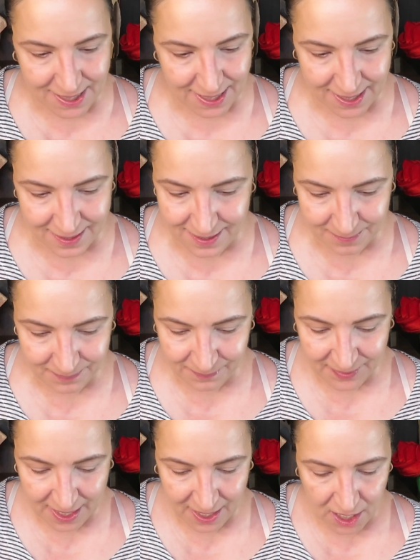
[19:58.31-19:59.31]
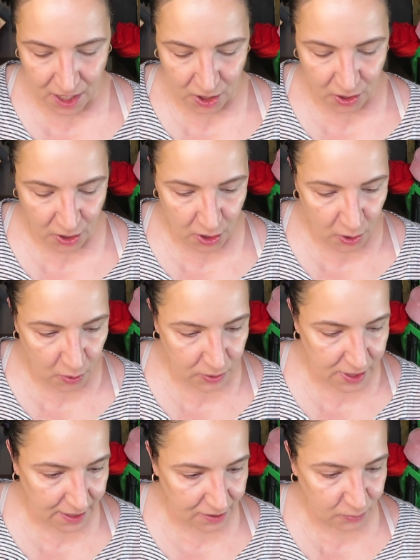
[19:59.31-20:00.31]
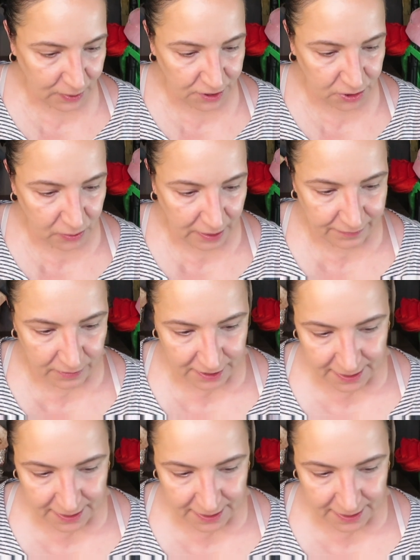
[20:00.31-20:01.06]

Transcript: dent. No dent whatsoever.